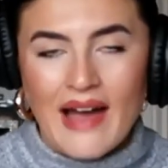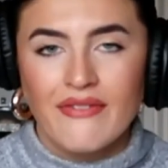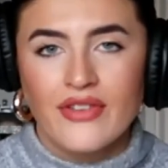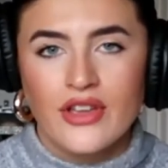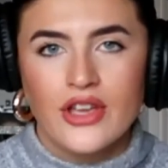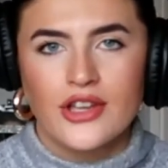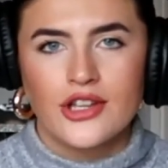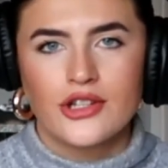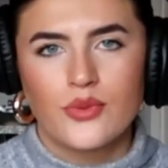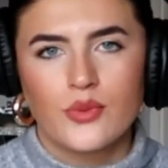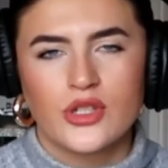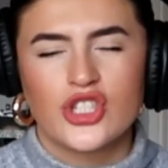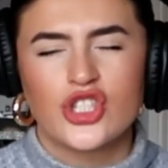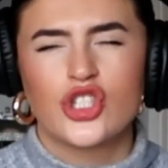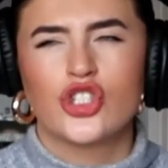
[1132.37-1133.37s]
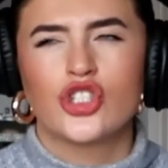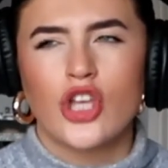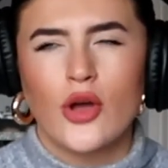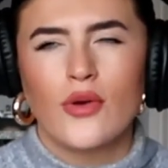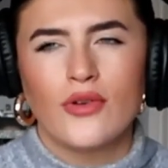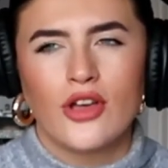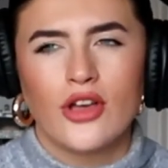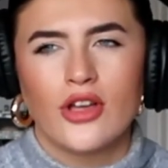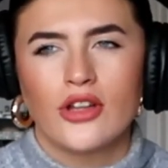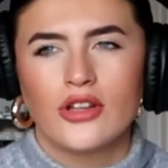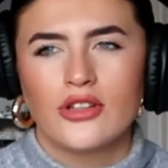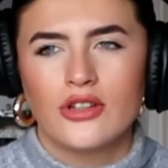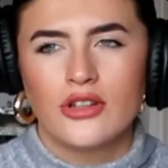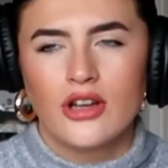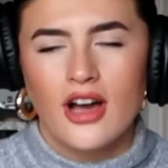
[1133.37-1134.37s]
That food was so
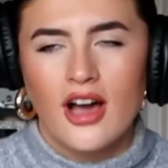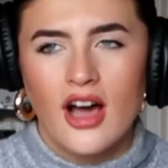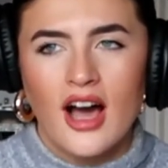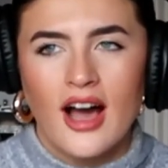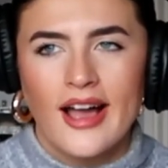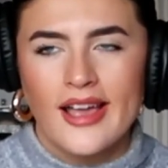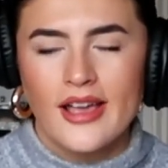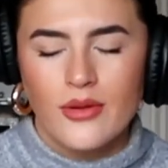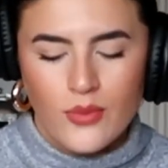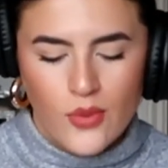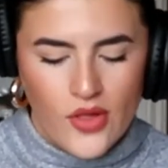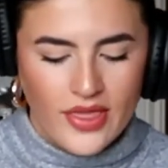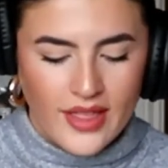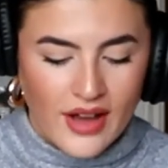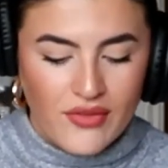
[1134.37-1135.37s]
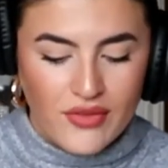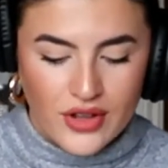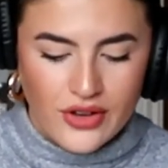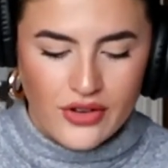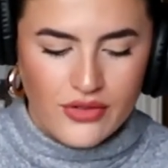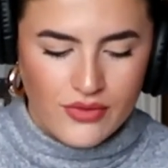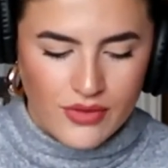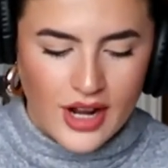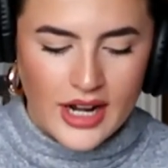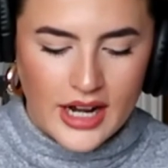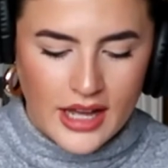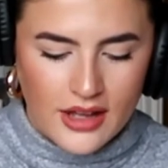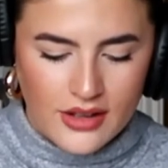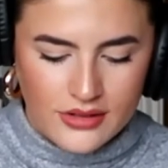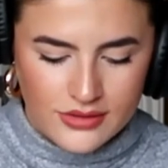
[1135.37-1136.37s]
good. I want that food
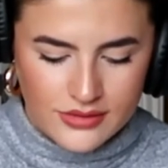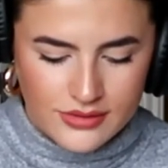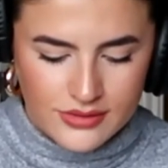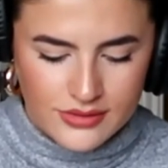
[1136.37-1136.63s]
right now.